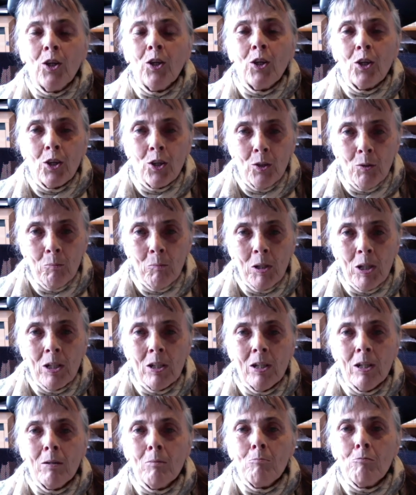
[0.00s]

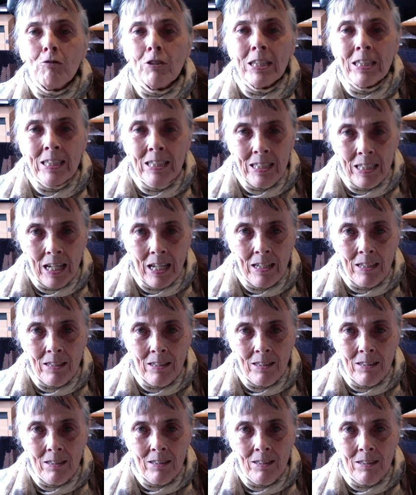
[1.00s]
human
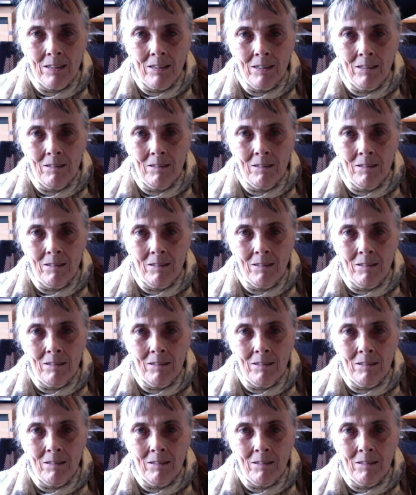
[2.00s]
princess.